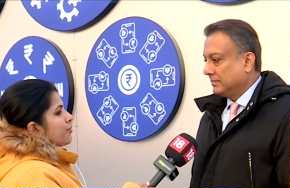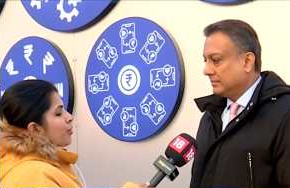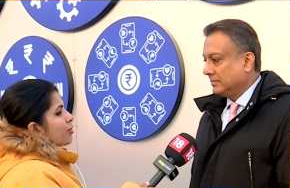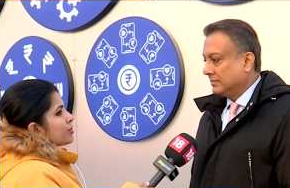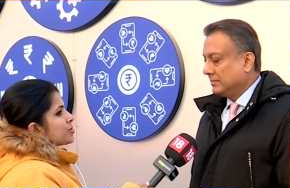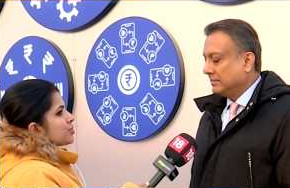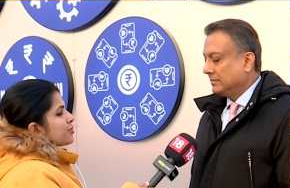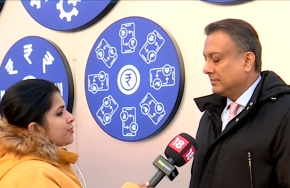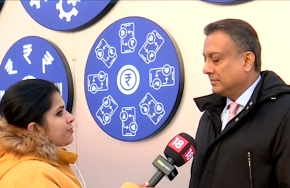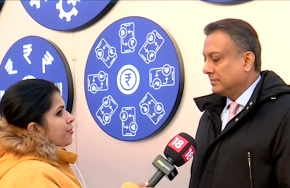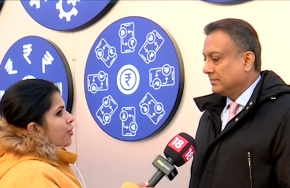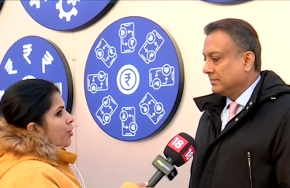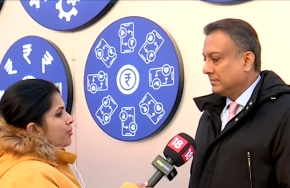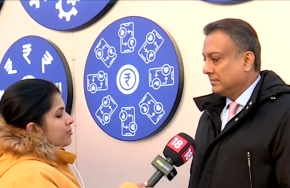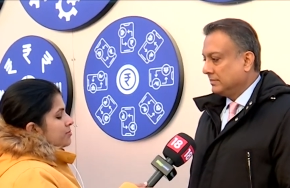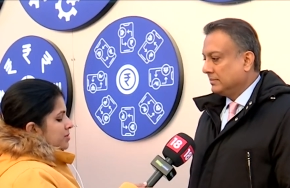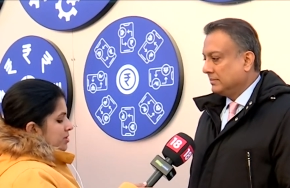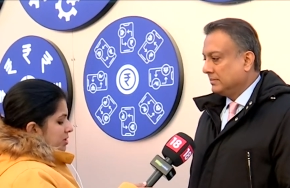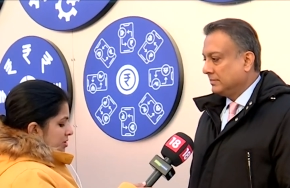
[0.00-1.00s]
Speaker 1: You've also
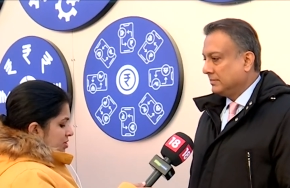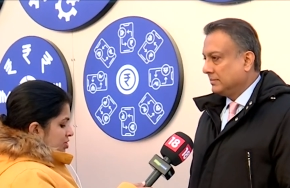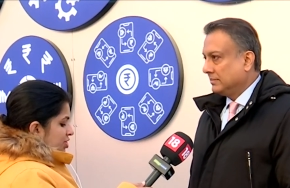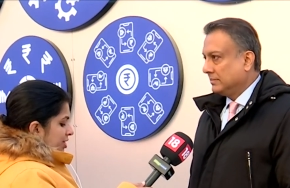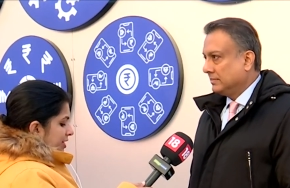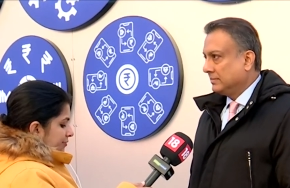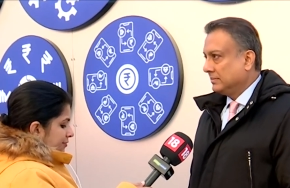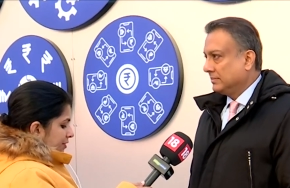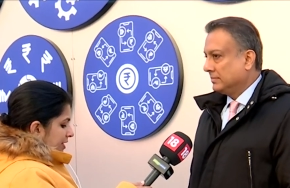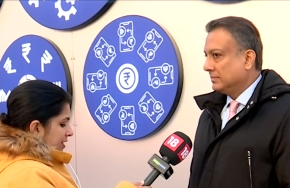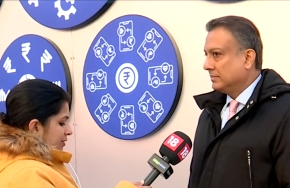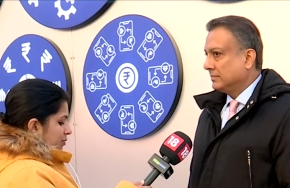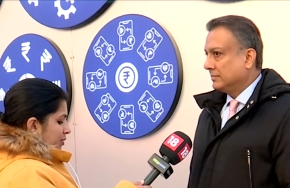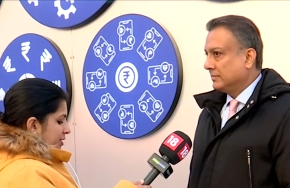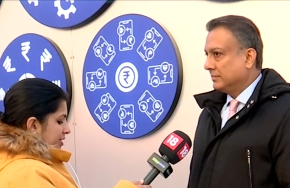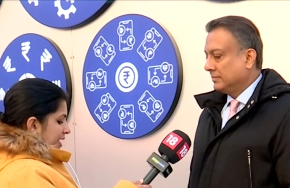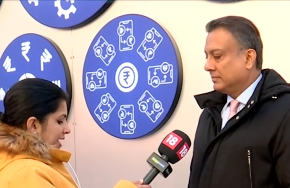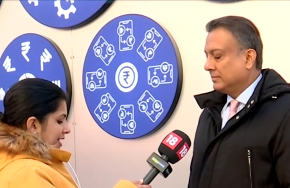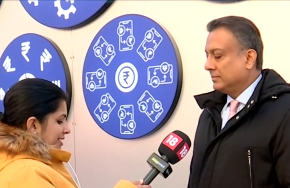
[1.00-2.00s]
formed a
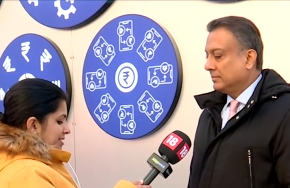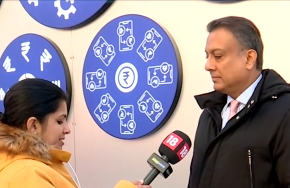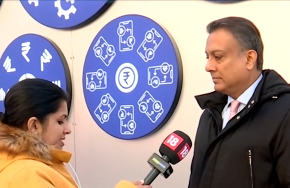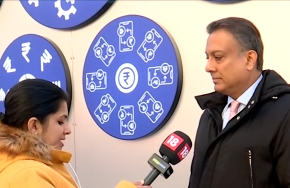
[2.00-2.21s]
JV with